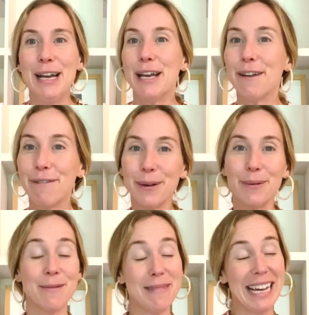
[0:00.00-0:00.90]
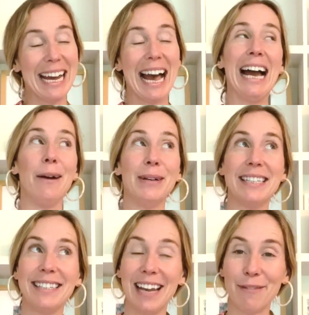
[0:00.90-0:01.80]
if it were me, I would
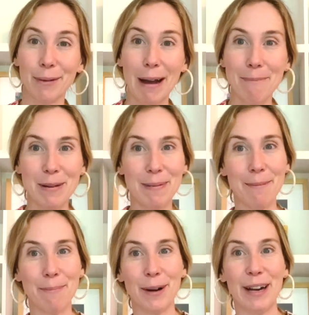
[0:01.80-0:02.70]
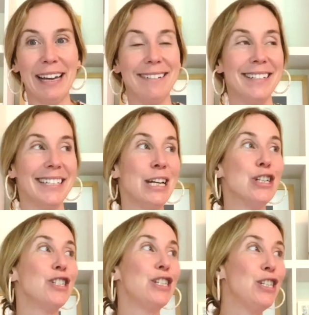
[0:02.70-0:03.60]
save the wrapping paper and
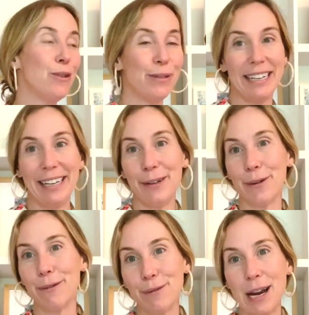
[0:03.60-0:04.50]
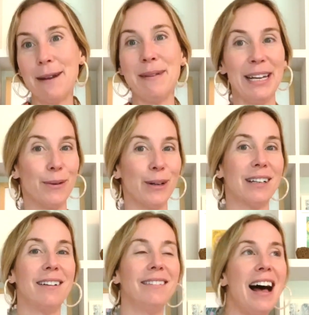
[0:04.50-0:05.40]
use it or frame it or
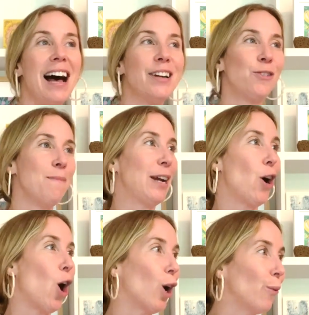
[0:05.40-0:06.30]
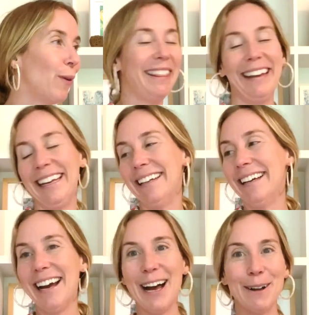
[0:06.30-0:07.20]
collage and make art with it,
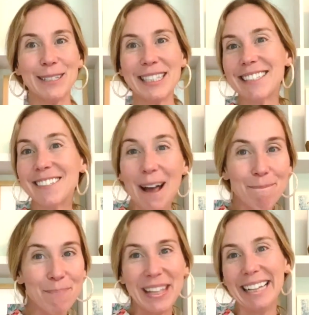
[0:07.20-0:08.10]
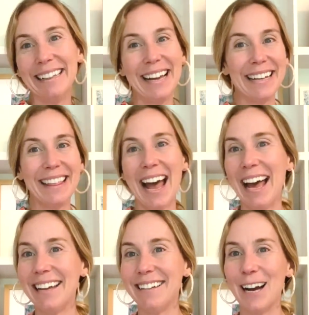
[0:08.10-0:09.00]
something like
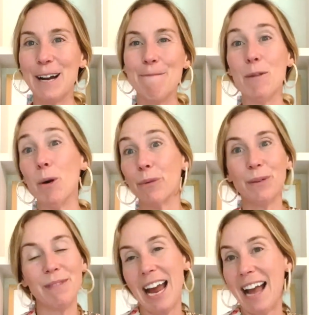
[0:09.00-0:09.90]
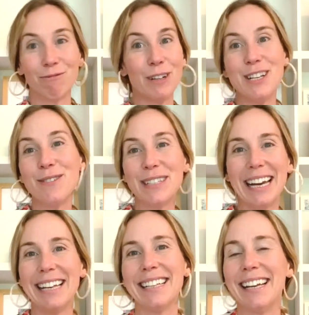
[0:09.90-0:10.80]
that. Reuse it
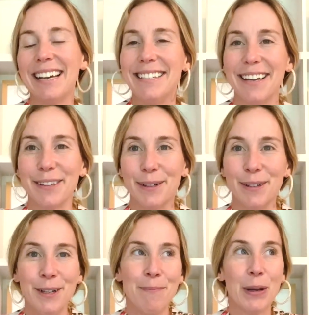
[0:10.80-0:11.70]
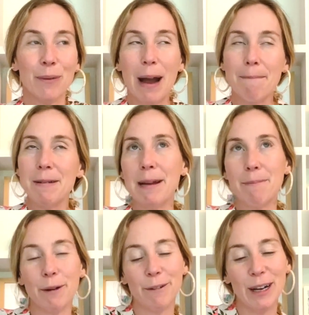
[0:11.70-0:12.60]
as another wrapping
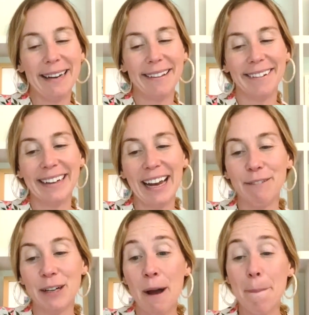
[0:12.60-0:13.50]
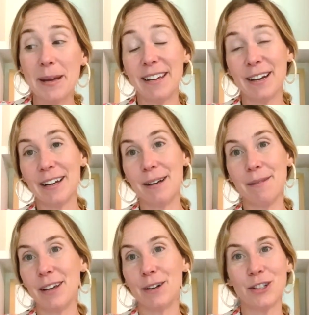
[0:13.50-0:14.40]
paper for another gift, but
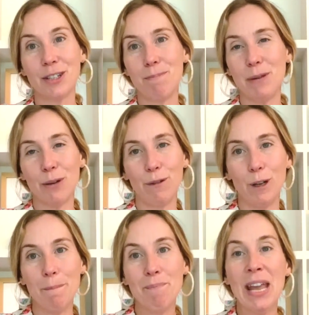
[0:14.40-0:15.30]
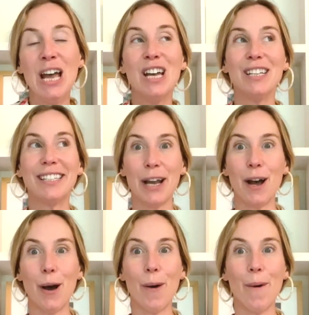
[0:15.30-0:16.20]
they're just beautiful.
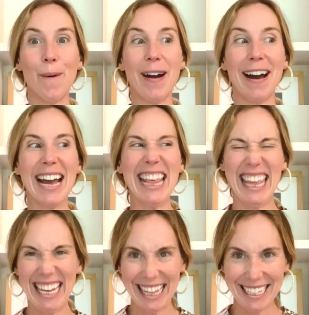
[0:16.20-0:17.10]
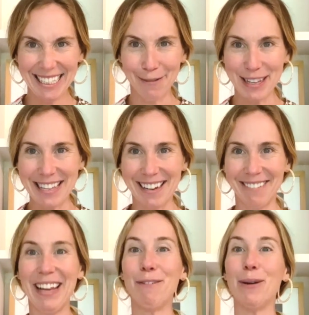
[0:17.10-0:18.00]
So I think that's
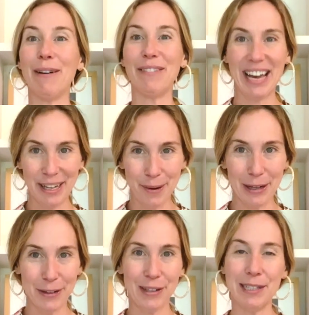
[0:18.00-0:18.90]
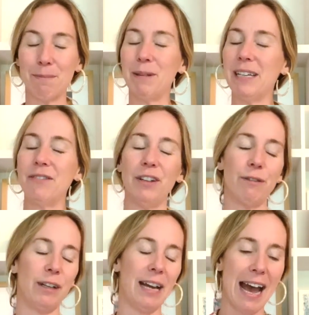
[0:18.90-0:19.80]
everything. If you have any questions, please feel
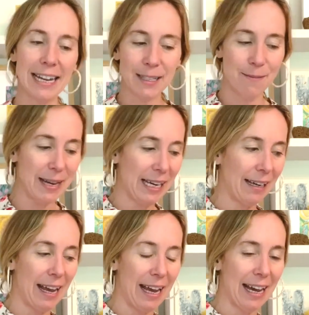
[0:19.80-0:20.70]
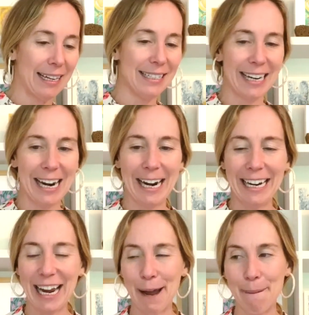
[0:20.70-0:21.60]
free to ask me, and I
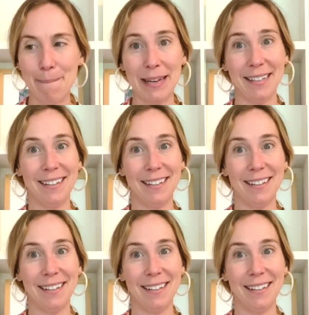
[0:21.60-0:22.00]
am